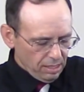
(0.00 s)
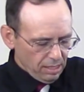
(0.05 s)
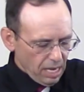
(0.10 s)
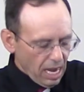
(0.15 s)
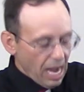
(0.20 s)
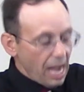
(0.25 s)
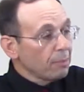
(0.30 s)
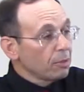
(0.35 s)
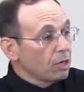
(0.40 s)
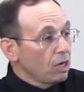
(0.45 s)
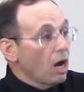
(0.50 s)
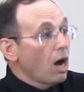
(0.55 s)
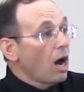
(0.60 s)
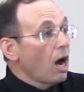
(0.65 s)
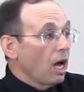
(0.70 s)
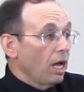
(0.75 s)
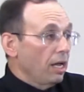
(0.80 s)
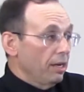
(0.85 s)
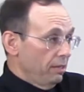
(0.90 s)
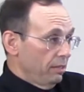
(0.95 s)
I am
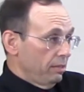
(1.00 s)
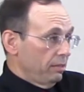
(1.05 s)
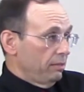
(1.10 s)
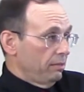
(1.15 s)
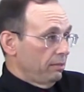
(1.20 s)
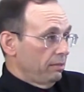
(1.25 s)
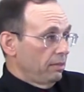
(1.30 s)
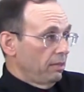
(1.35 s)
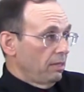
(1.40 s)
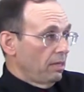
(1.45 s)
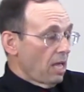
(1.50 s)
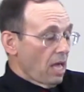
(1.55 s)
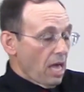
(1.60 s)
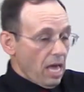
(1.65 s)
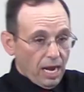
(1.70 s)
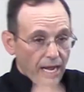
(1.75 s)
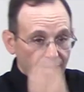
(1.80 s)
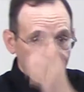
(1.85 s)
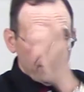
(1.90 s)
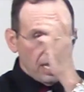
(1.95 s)
God, and
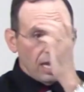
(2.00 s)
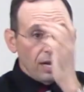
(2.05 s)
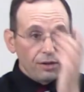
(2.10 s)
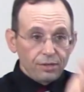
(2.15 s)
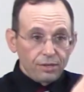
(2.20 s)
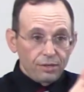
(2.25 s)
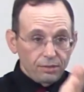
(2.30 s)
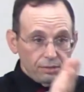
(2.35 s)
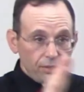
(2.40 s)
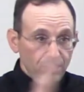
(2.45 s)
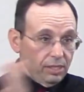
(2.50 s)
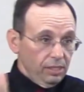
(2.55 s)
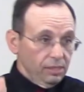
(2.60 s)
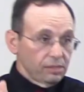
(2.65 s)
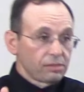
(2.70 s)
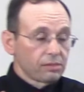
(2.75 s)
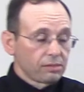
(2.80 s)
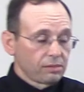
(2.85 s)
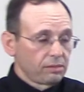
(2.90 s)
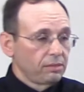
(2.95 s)
I tell you
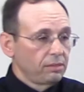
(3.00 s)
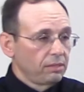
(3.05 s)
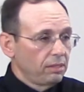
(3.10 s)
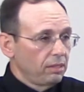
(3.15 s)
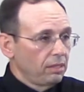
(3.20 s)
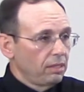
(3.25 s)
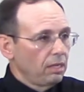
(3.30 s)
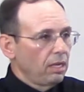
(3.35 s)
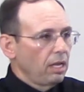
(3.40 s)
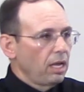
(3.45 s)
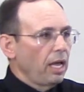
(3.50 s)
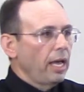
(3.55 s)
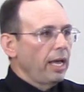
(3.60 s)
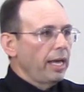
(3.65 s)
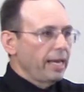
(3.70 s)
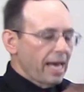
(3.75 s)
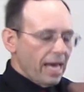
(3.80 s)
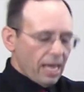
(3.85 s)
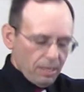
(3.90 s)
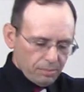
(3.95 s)
this.
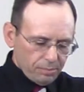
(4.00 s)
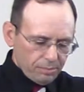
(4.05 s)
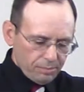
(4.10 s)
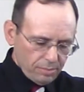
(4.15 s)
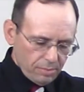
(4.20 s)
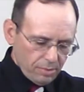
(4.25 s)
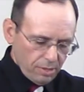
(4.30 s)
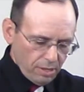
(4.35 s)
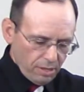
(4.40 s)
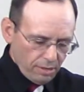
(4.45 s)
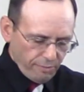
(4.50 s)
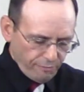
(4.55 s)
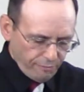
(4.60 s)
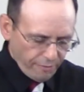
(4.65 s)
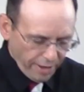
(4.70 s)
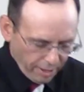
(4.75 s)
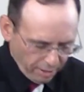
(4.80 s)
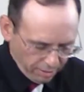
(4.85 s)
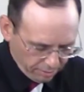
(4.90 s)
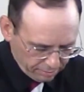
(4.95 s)
And Adam
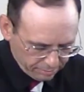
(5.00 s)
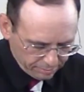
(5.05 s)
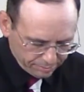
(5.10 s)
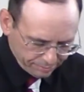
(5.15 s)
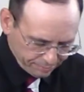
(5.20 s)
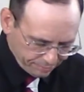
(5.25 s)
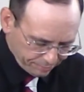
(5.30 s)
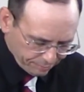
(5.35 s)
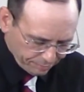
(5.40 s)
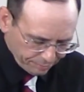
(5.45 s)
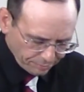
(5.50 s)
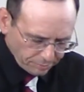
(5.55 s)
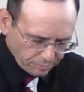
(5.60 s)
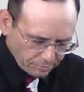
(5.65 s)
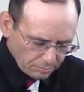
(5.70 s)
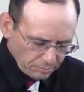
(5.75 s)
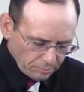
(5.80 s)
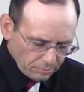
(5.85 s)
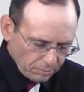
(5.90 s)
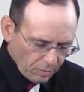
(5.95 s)
fell.
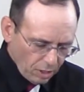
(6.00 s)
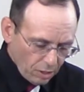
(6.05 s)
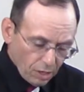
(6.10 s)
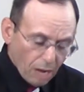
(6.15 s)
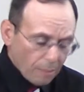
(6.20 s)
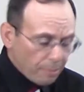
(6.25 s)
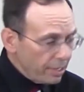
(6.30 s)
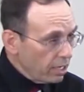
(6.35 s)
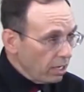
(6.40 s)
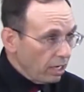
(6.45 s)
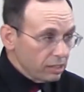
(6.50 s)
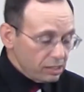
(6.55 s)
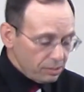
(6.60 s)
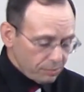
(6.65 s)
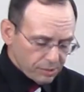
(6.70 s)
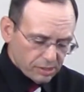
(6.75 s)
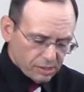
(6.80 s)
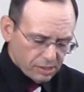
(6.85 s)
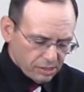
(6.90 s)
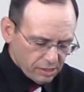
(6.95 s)
Not because he
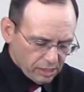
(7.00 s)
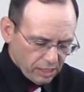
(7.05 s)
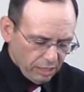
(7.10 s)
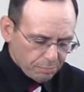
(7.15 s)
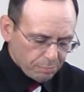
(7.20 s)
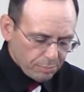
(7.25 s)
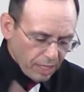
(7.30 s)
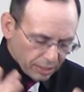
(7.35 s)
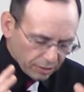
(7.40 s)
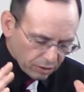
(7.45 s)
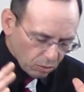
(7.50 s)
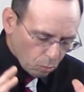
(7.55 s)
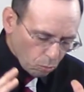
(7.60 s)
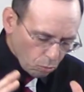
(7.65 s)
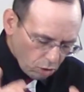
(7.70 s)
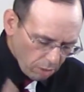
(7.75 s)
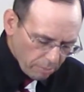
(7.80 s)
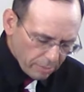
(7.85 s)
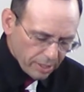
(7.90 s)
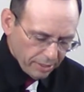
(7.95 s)
was deceived, but the
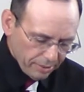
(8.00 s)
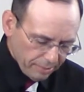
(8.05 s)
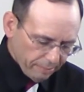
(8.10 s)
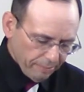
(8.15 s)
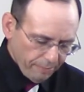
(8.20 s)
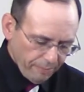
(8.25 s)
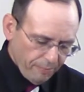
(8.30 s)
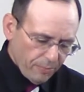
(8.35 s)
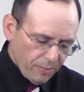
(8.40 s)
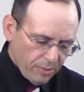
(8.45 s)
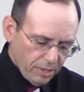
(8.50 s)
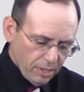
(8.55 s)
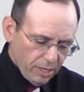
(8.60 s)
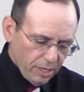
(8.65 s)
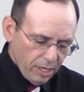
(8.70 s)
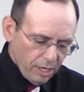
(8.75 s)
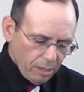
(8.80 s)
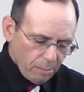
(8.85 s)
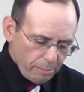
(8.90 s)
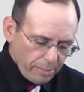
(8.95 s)
woman,
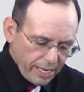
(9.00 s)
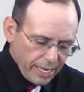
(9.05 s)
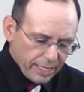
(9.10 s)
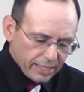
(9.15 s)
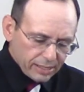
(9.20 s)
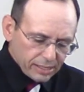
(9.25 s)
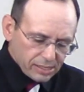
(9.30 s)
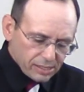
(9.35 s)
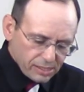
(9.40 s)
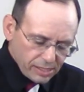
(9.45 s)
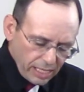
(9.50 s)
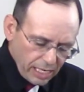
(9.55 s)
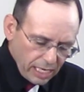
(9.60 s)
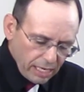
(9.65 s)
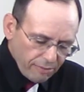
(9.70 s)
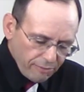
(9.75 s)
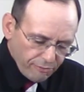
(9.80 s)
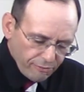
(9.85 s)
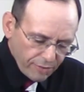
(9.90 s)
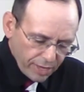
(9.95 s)
being
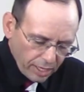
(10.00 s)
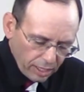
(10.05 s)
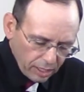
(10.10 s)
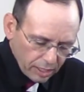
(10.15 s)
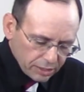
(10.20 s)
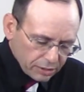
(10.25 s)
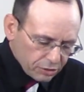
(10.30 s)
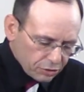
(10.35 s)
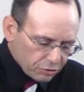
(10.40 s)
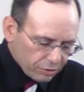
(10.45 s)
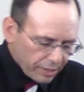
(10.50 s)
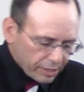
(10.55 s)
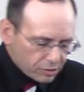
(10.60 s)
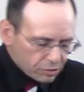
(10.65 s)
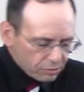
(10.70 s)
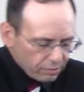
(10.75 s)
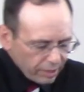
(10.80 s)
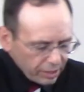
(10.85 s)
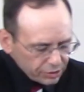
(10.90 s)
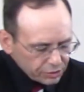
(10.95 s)
deceived, fell into
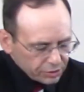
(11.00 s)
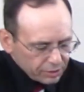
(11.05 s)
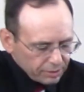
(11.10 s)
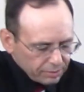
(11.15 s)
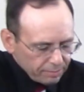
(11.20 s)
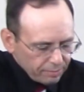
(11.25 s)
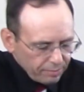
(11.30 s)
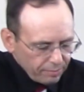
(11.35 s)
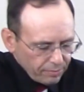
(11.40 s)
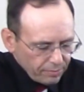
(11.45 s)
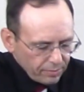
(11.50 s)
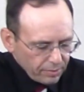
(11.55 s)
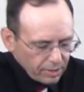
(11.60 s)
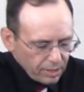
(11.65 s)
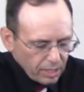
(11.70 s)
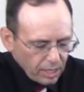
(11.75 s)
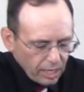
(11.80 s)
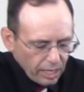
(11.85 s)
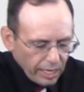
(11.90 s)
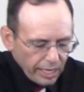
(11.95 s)
transgression.
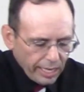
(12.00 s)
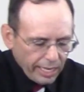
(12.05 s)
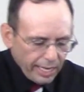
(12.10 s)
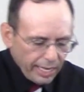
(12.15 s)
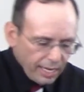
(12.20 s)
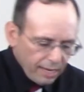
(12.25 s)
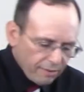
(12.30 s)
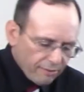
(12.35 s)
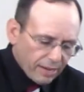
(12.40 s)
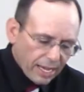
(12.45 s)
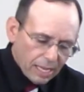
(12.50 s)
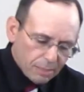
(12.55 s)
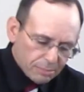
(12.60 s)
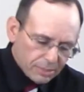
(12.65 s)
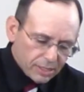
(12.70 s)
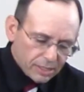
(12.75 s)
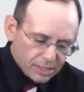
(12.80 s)
Eve had been